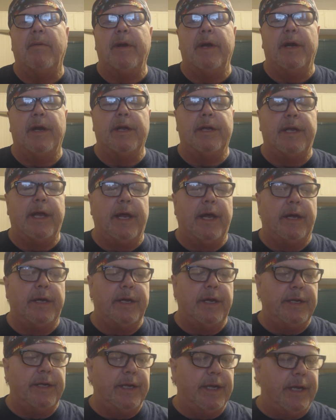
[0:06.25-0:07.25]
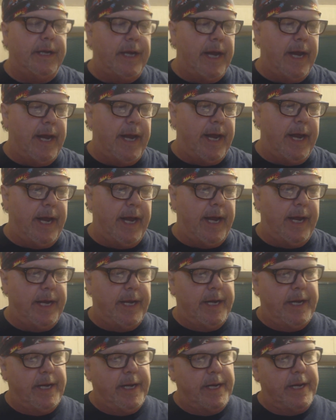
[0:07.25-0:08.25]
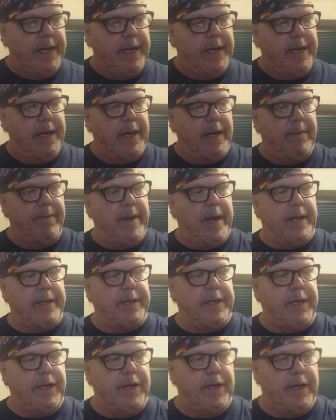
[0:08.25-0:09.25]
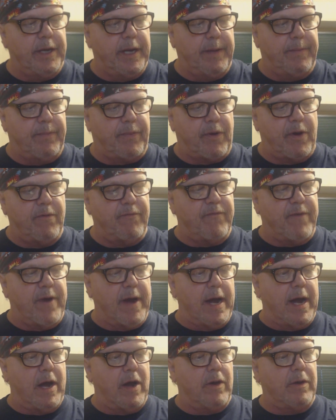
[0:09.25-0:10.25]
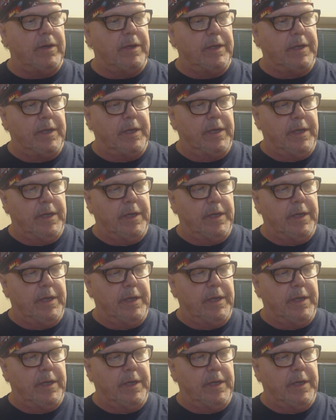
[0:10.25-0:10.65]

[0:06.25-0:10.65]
I'm here to tell you today about the Unity profile.